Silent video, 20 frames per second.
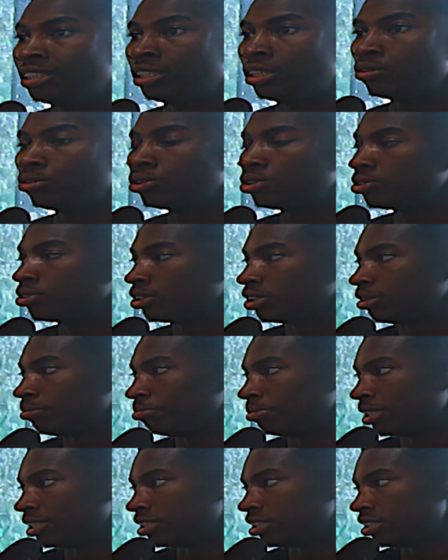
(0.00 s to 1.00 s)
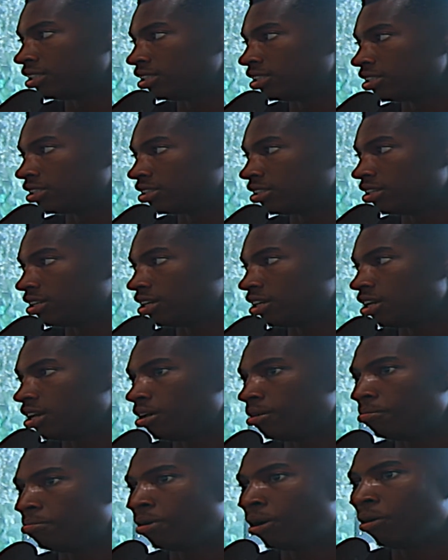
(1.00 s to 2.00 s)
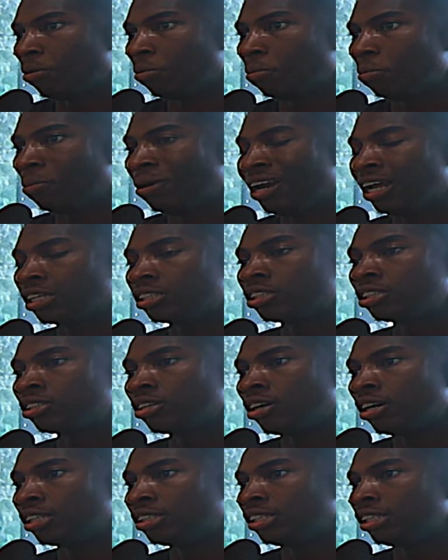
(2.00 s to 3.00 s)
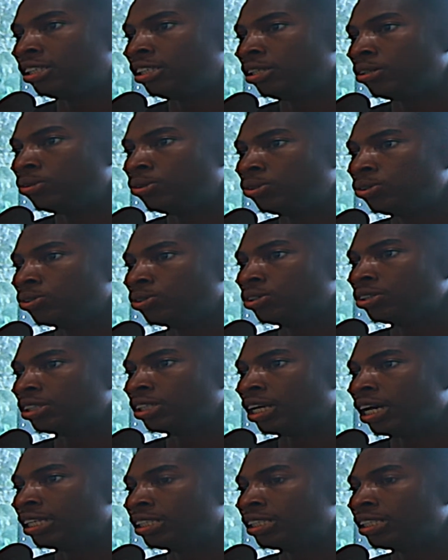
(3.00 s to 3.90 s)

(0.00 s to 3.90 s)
deal sourcing business. But when I started deal sourcing,